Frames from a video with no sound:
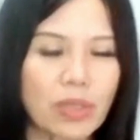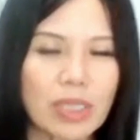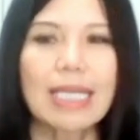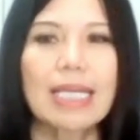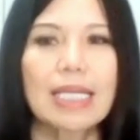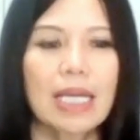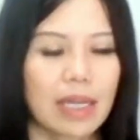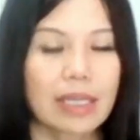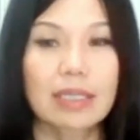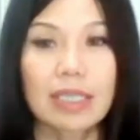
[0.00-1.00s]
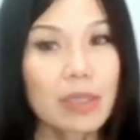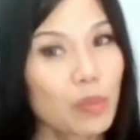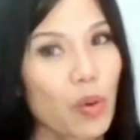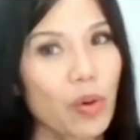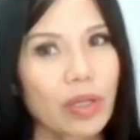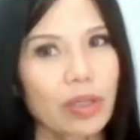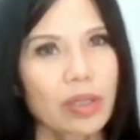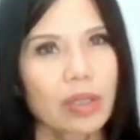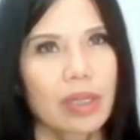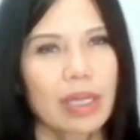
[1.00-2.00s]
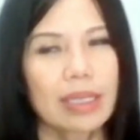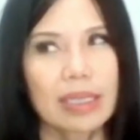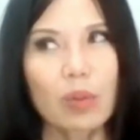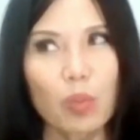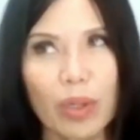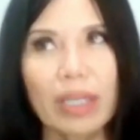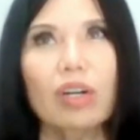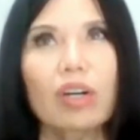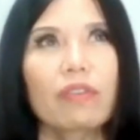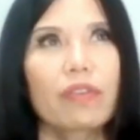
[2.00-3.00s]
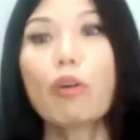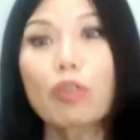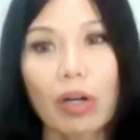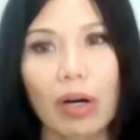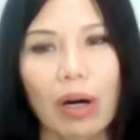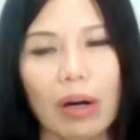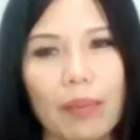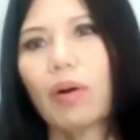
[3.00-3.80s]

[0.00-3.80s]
protein and sleep more and get rid of alcohol.